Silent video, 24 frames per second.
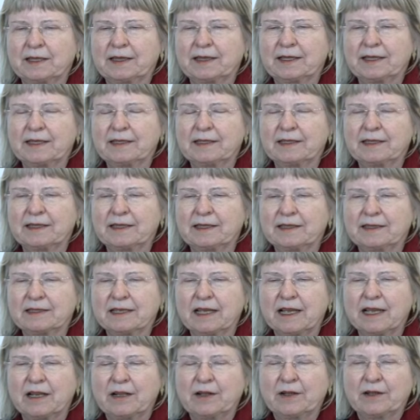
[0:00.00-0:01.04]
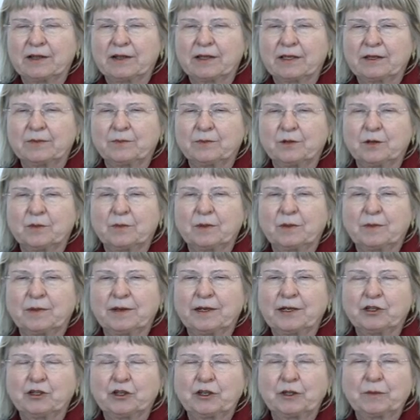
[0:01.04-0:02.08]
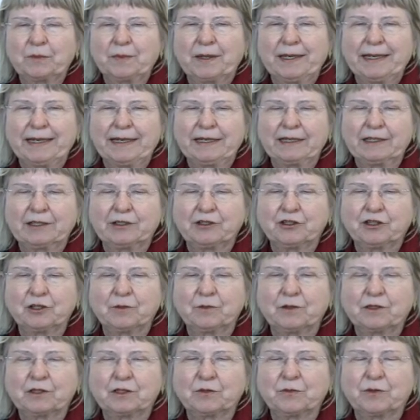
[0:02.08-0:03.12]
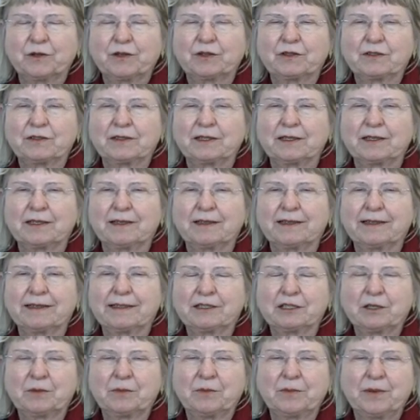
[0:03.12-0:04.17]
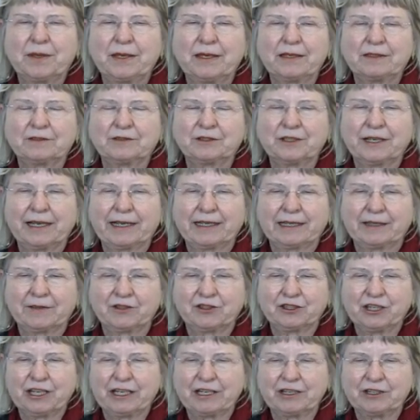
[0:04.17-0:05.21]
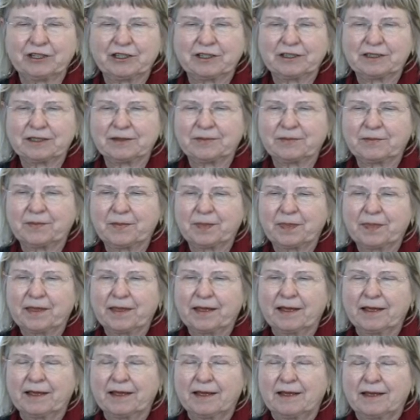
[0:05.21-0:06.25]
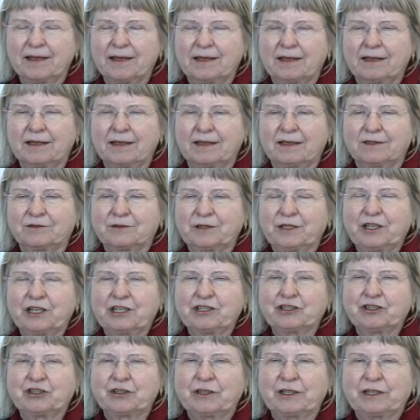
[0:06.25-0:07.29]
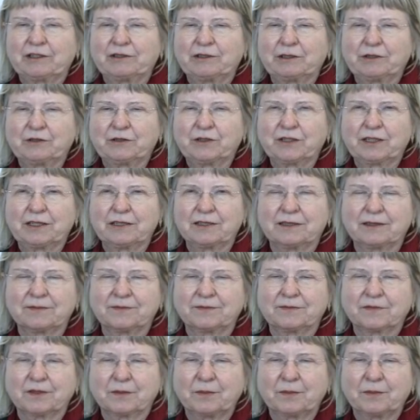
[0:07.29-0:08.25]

this is probably not malignant tumor, so we consider this to be reactive changes. Radiation necrosis. The